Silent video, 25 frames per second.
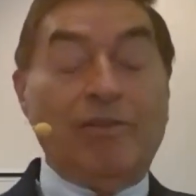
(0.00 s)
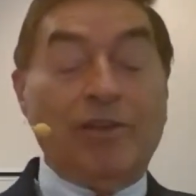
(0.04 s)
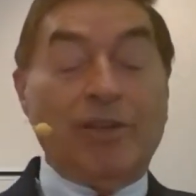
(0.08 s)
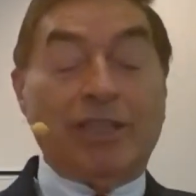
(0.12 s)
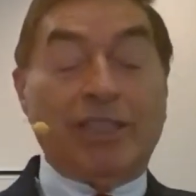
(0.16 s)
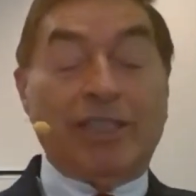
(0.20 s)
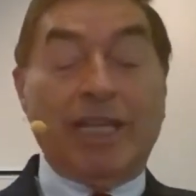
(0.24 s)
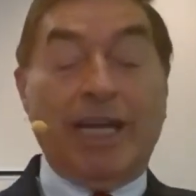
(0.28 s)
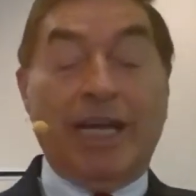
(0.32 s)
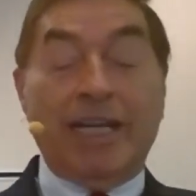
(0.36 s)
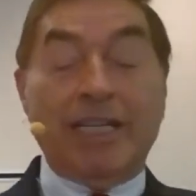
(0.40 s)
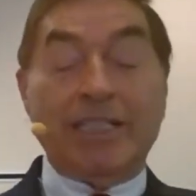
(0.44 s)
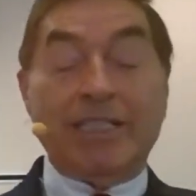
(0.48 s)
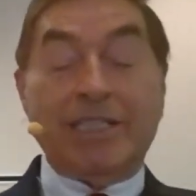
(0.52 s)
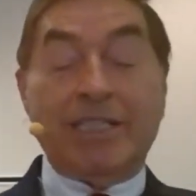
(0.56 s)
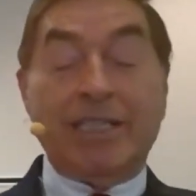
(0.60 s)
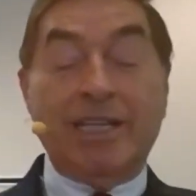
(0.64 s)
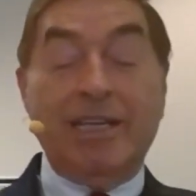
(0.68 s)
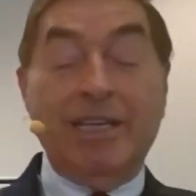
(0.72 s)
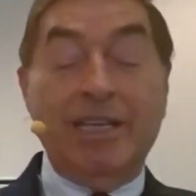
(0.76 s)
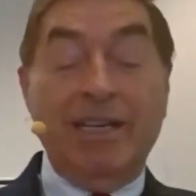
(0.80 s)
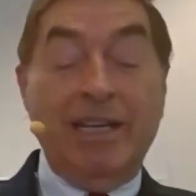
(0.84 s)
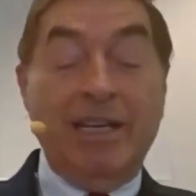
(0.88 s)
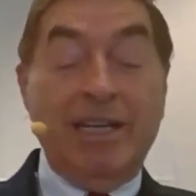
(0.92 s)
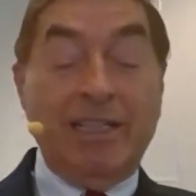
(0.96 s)
a test
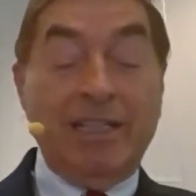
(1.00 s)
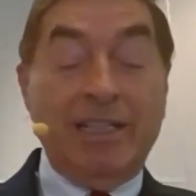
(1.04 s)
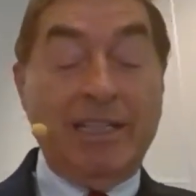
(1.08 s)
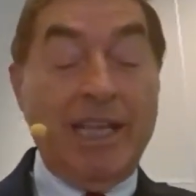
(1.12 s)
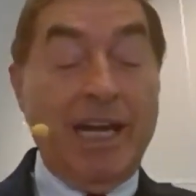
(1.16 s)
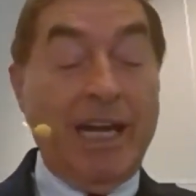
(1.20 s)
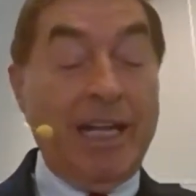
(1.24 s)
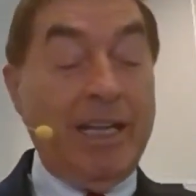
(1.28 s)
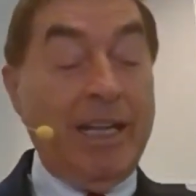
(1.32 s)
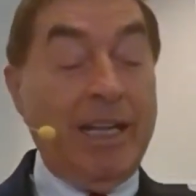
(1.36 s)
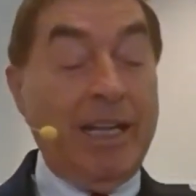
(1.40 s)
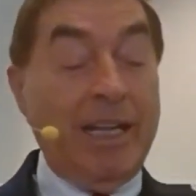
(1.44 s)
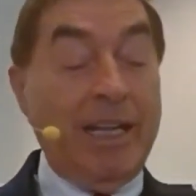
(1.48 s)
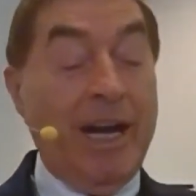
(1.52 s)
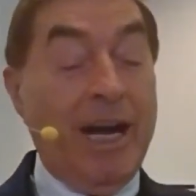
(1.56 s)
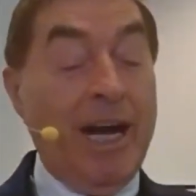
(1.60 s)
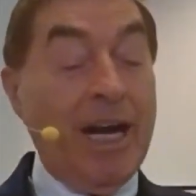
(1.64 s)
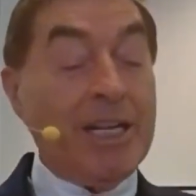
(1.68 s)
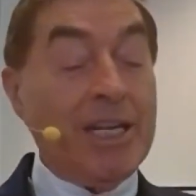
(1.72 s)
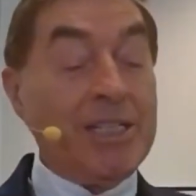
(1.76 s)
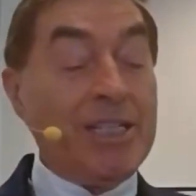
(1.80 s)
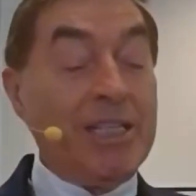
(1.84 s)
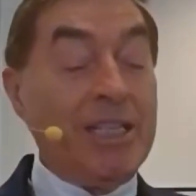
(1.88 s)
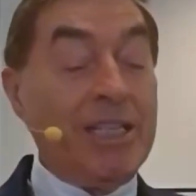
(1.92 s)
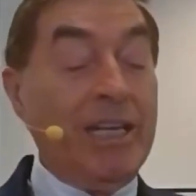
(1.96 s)
that
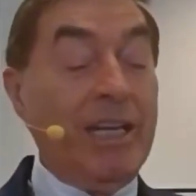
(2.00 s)
R.C.